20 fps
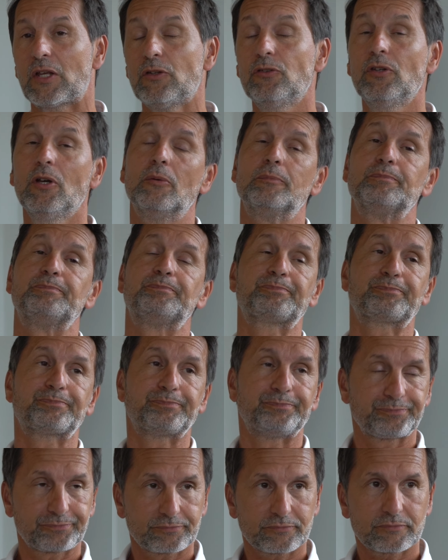So,
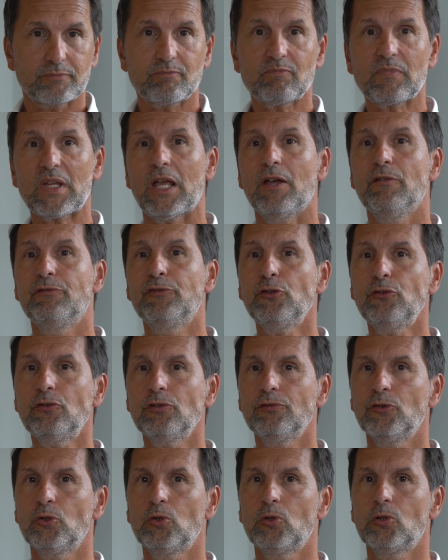first
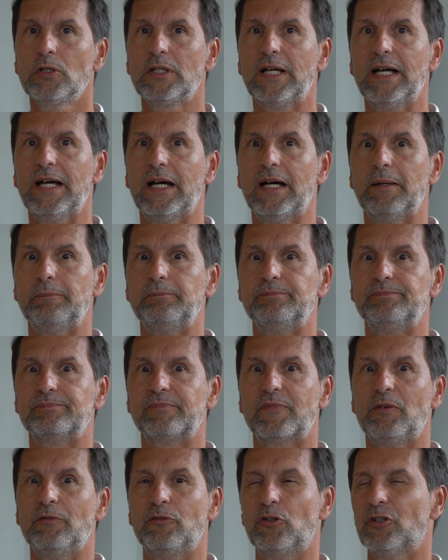of all,
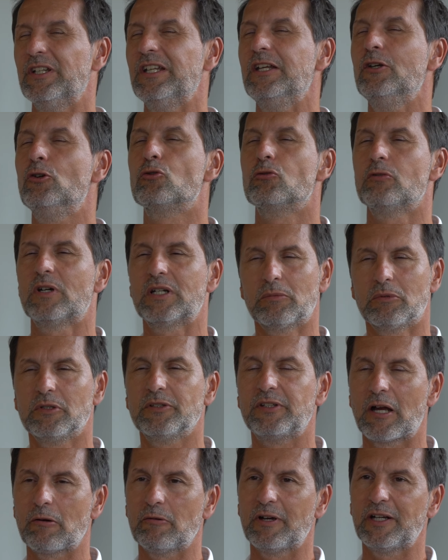we've got an incredible
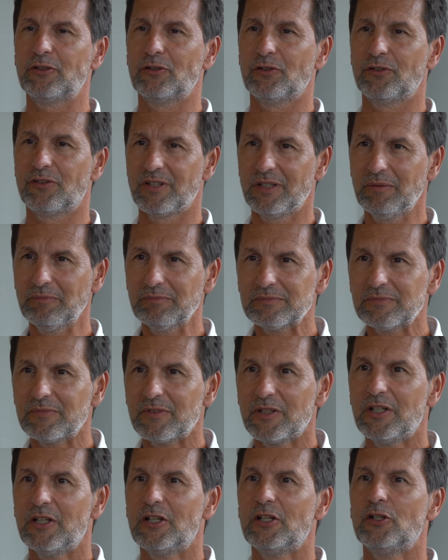directors team.
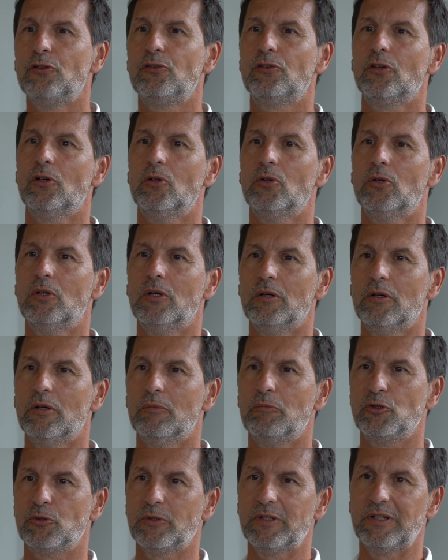So
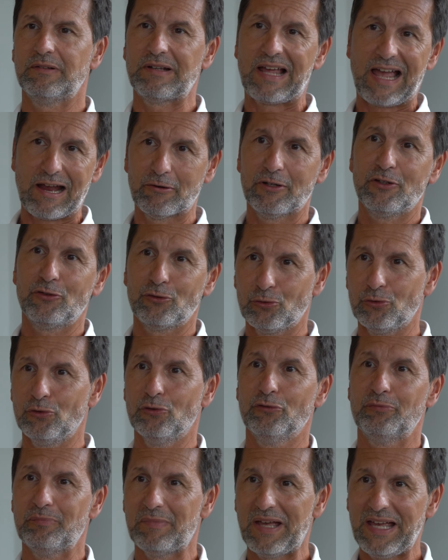between Harris, who
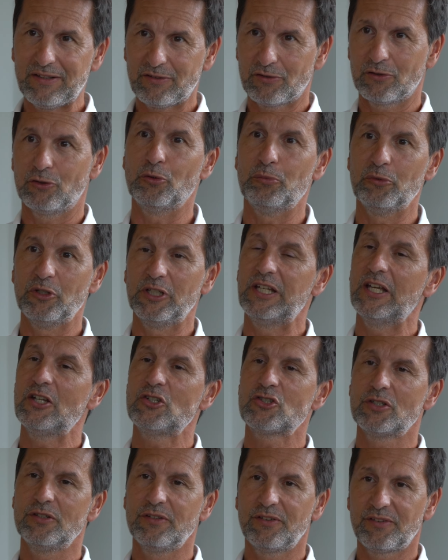you've met,
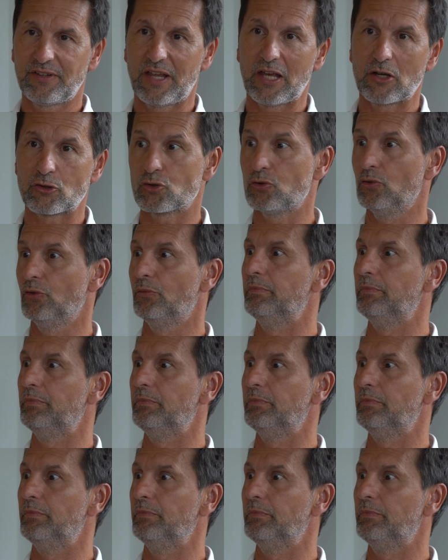communications, Serge, who's